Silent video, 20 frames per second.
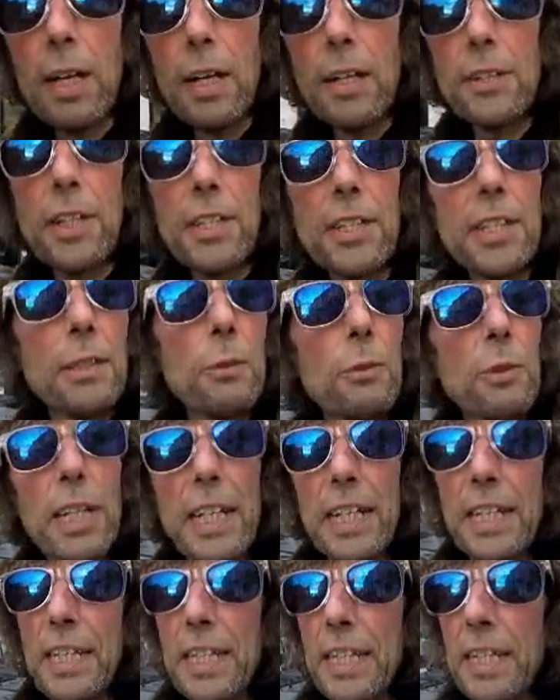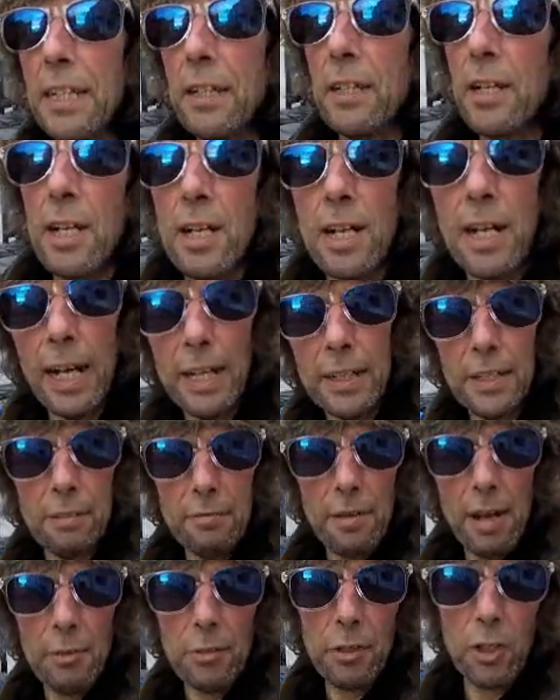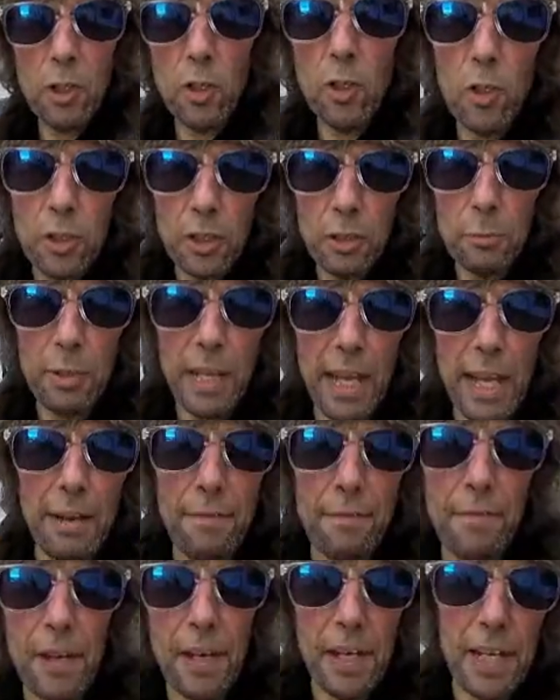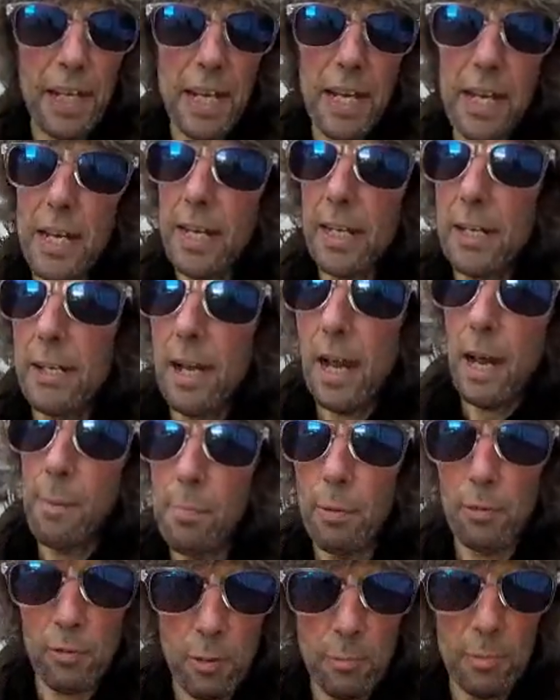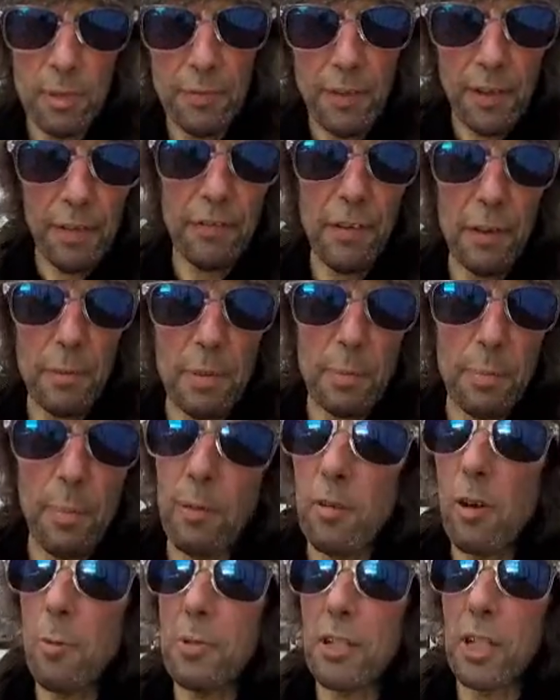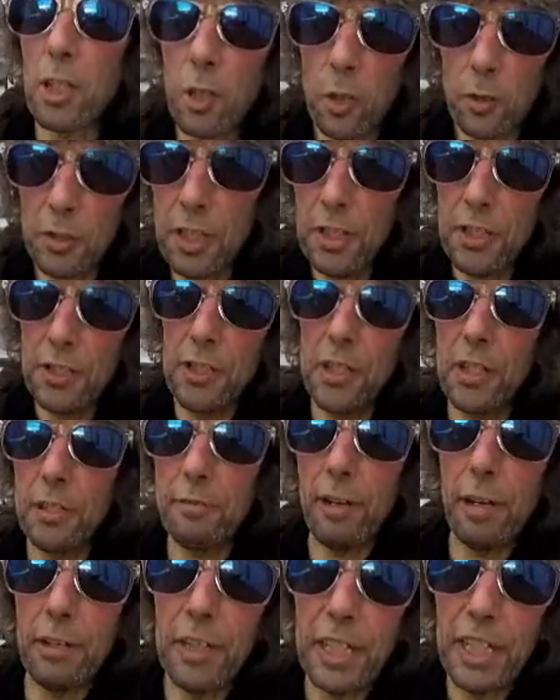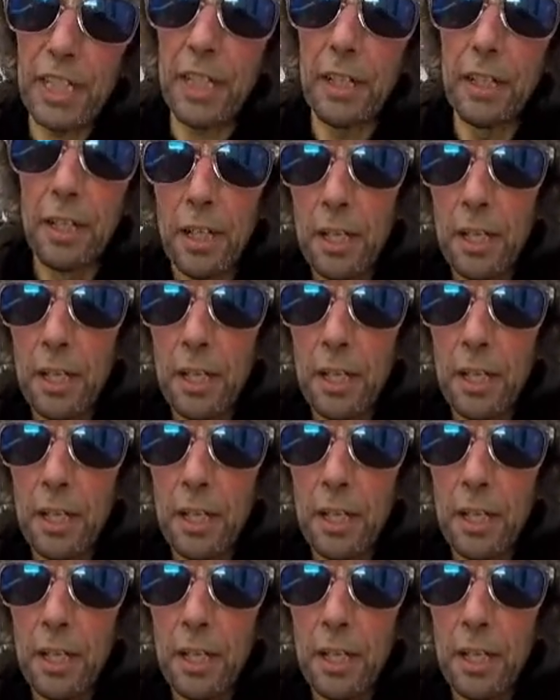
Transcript: Nice little lane here, and around the corner we have a barometer, very famous barometer cottage just around here.